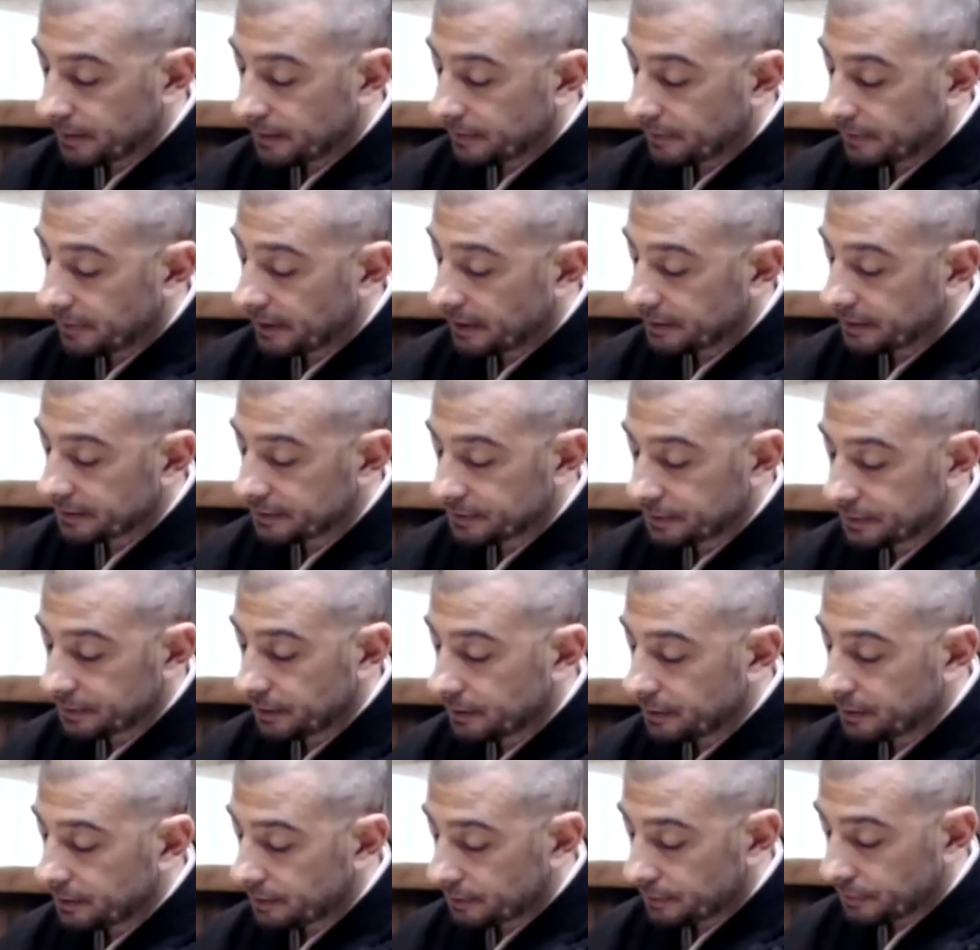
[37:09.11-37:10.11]
Thus,
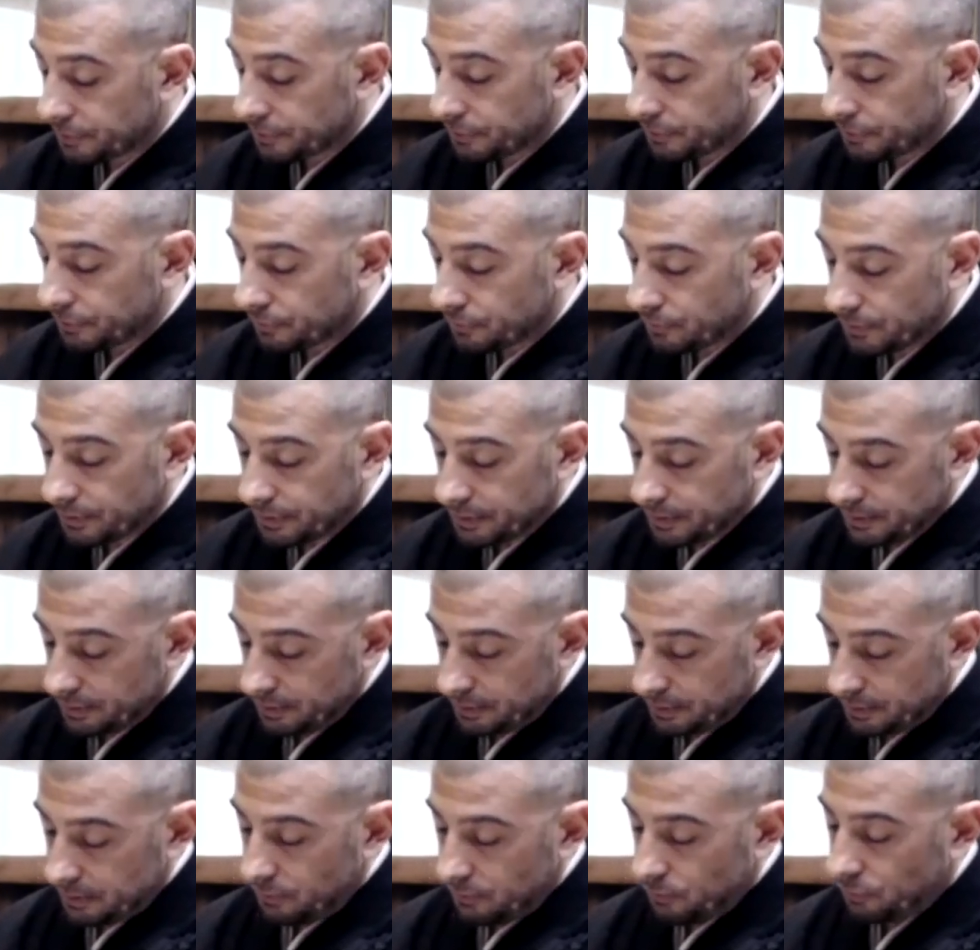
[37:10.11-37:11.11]
you
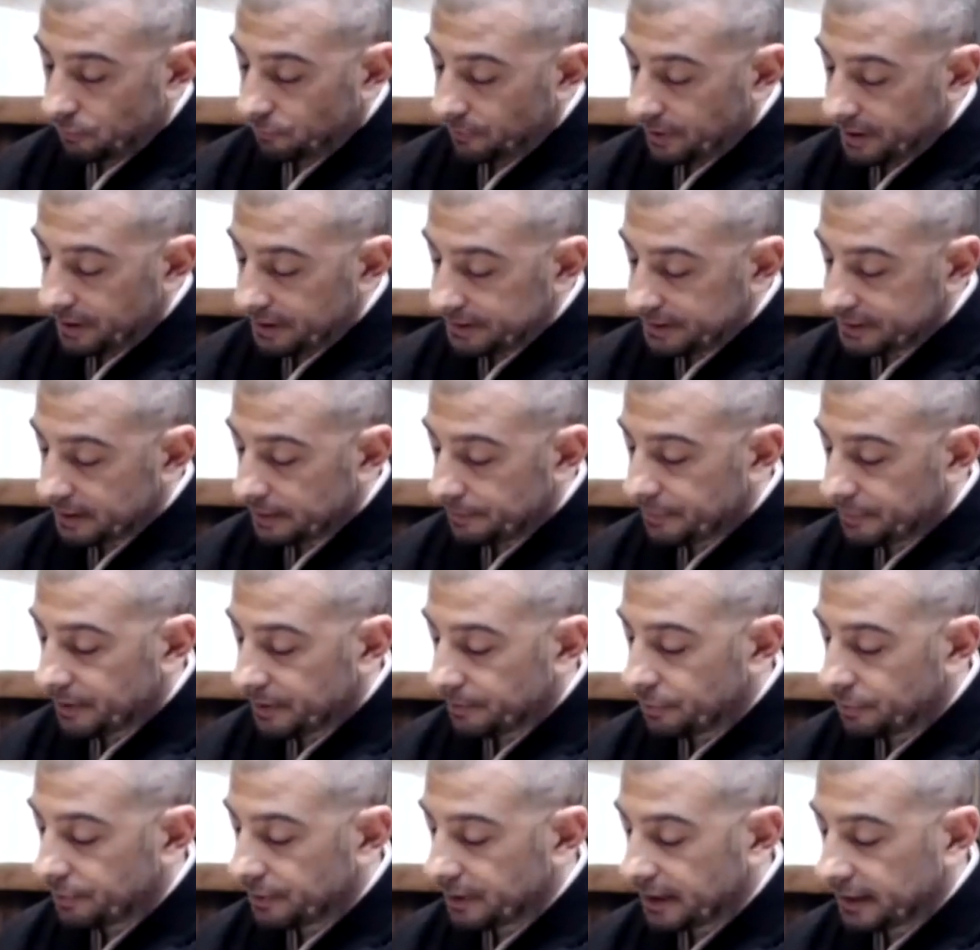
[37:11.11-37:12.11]
will raise up the
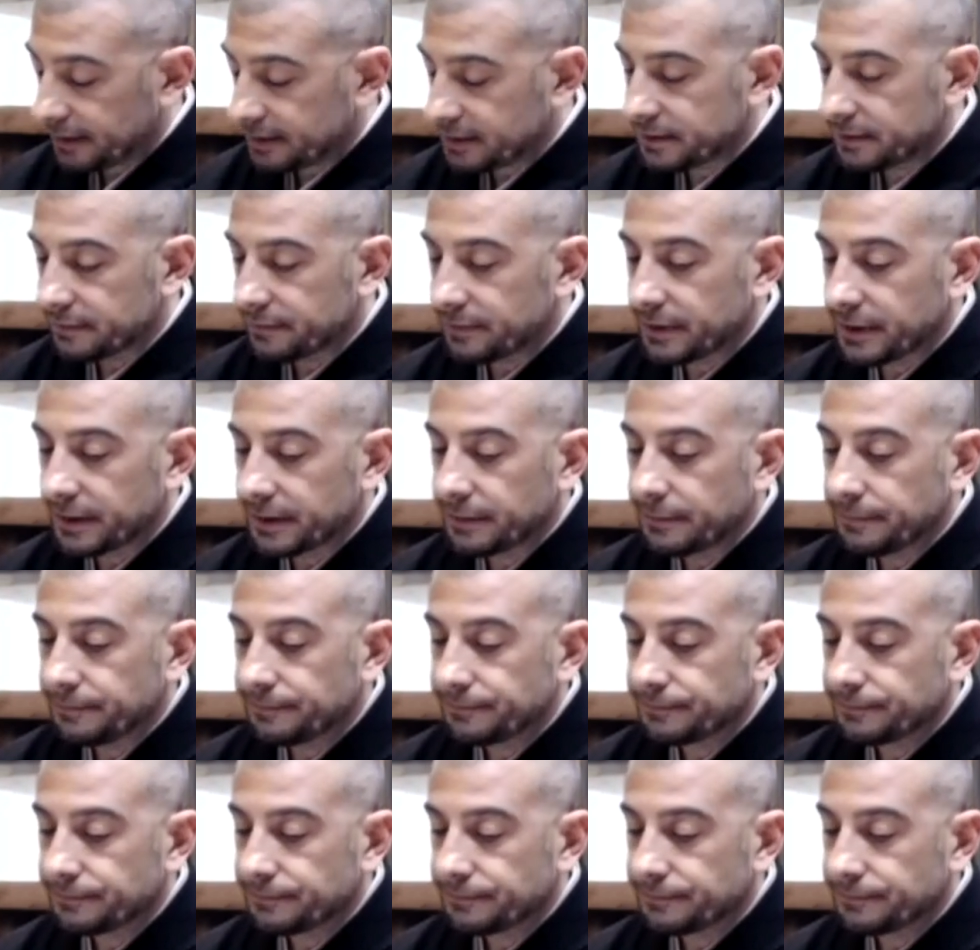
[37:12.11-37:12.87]
Buddha activity